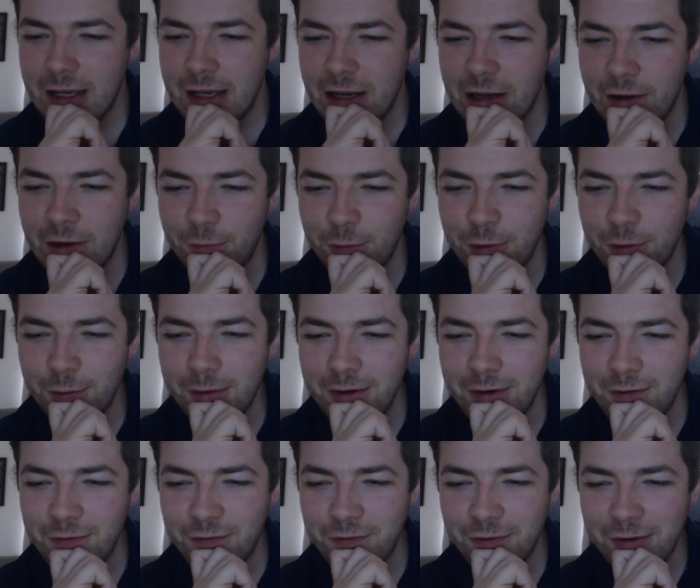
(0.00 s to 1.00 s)
If we're
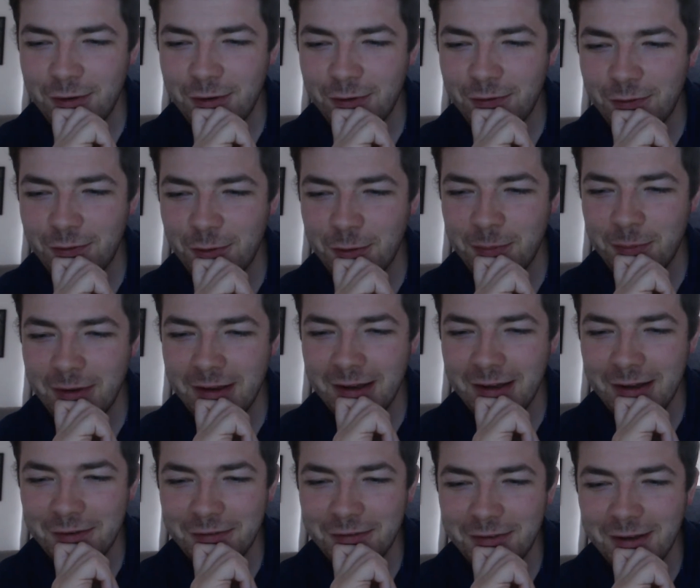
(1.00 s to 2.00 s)
winning 3 or 4 by
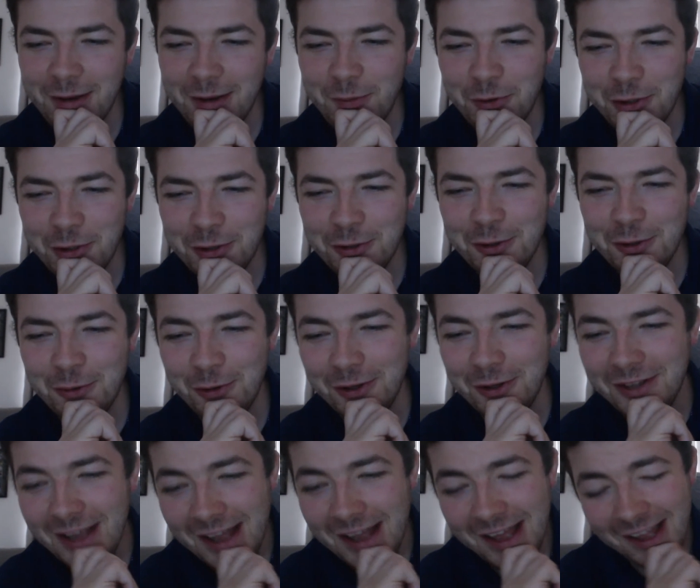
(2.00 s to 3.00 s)
half time, well, you do
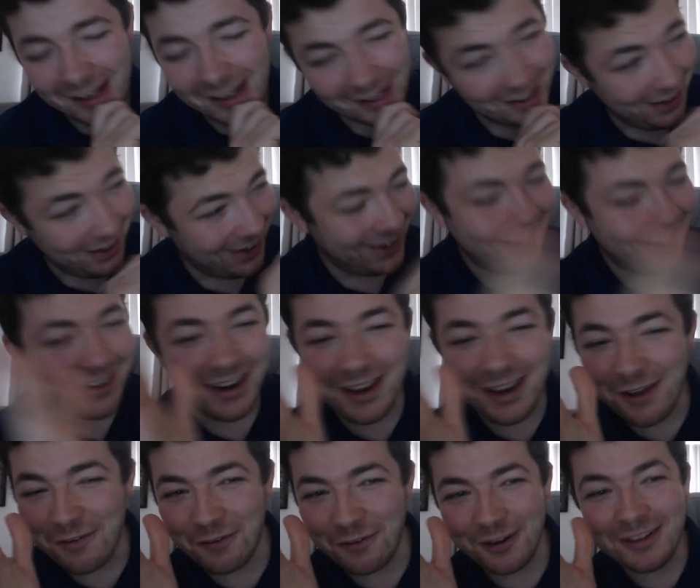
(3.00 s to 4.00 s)
what?
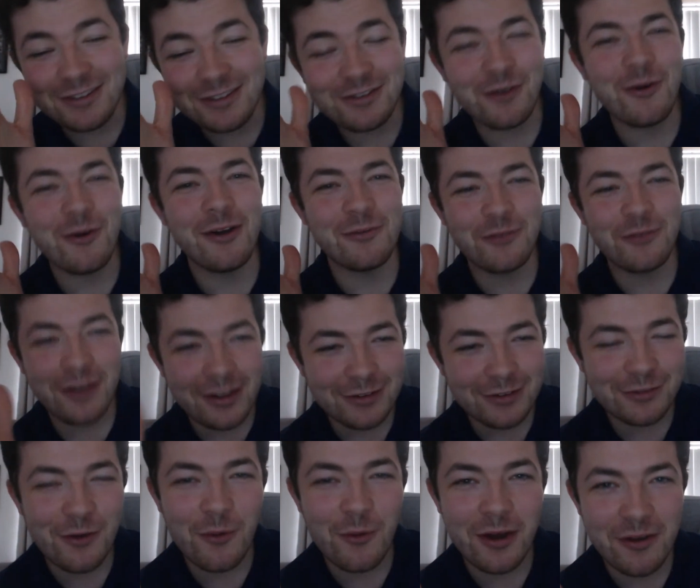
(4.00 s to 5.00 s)
if Rangers are
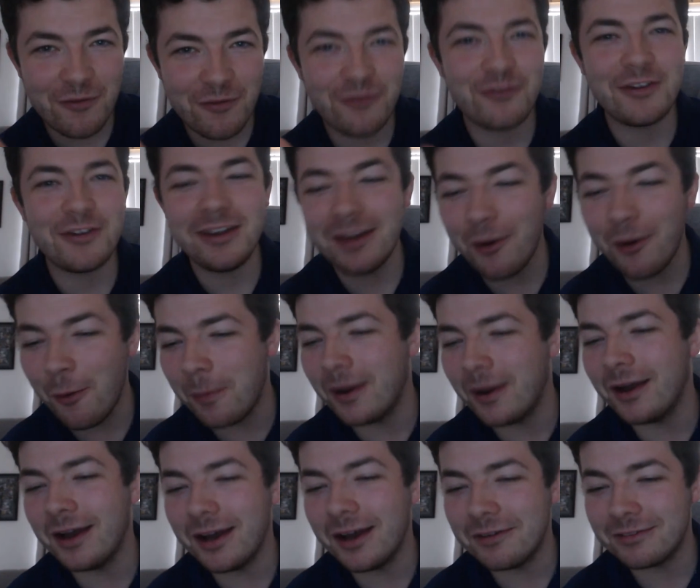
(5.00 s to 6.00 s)
winning 3-0
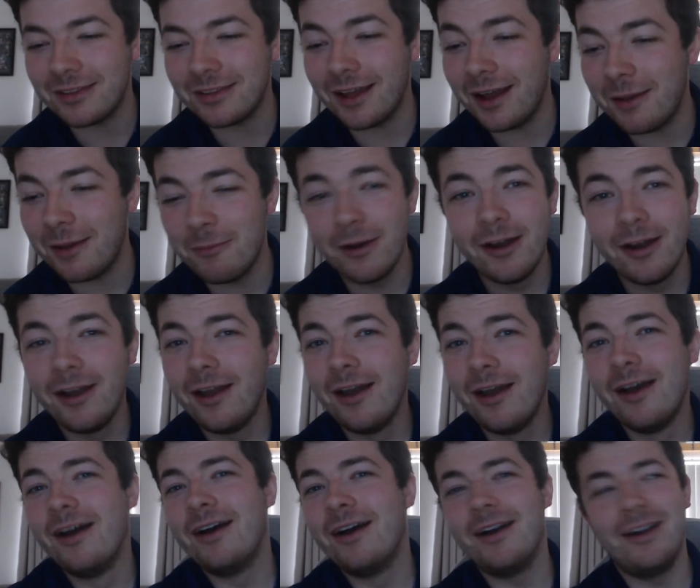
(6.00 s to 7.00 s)
by half time,
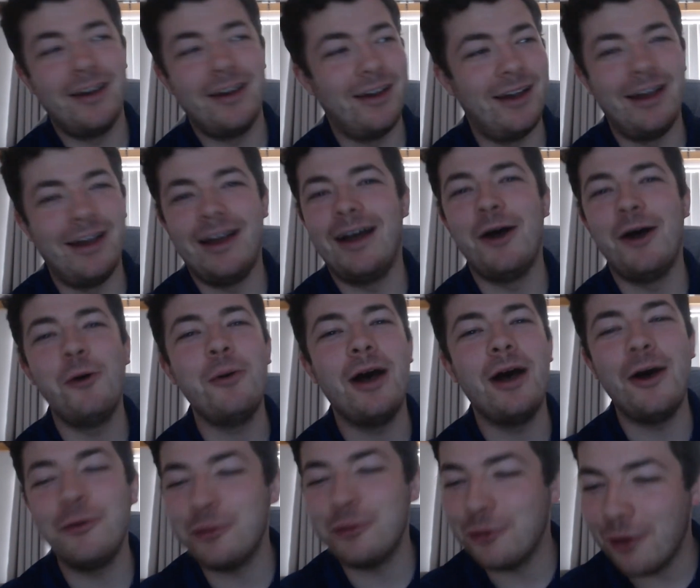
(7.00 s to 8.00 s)

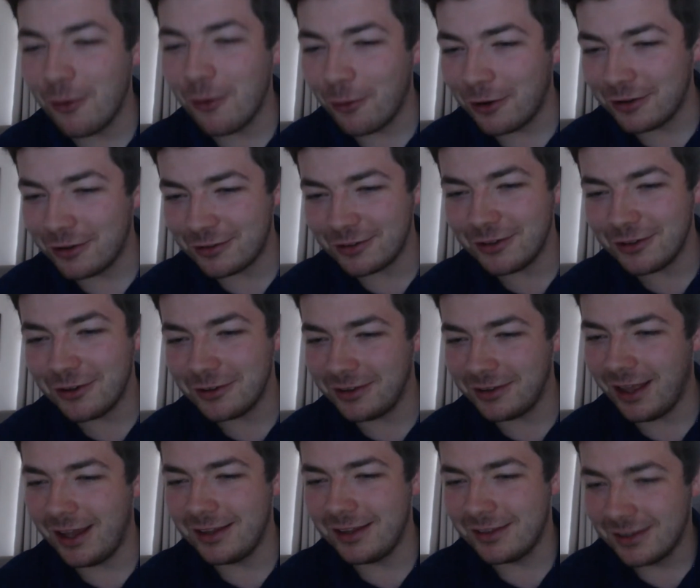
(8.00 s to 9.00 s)
I'll do a watch along
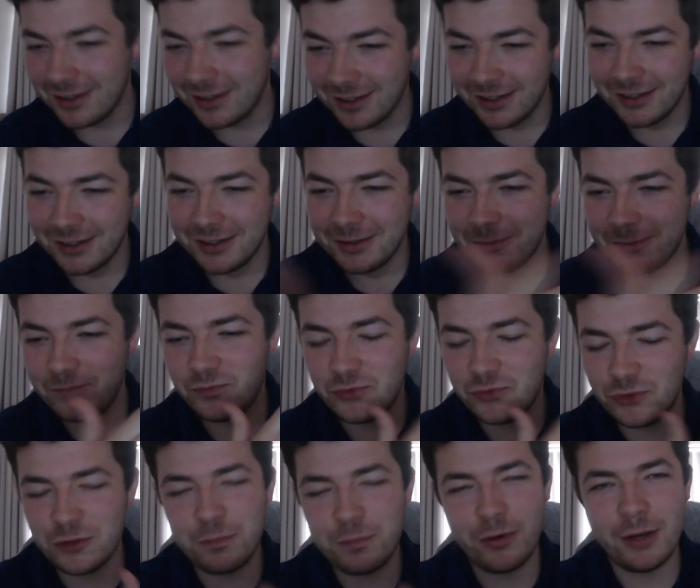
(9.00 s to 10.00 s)
then,
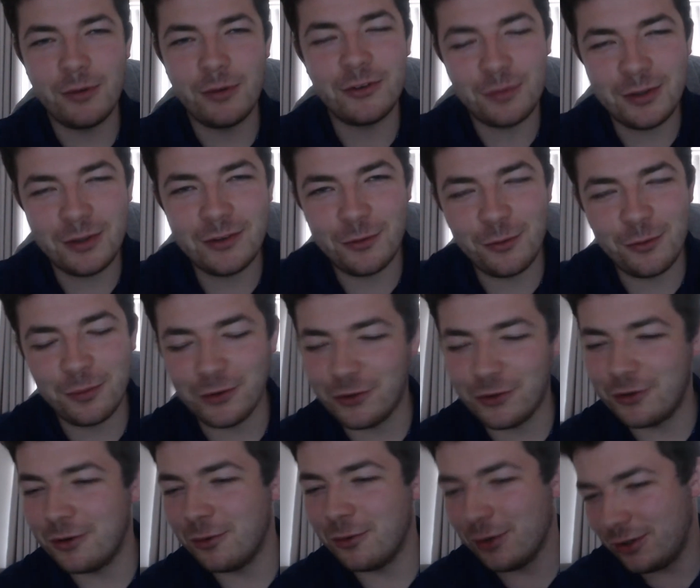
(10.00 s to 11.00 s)
which pretty much means I won't be
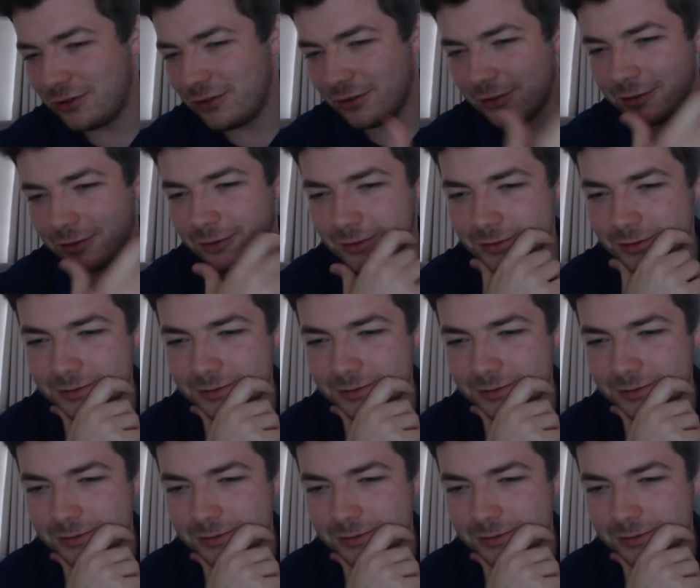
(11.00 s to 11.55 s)
doing a watch along.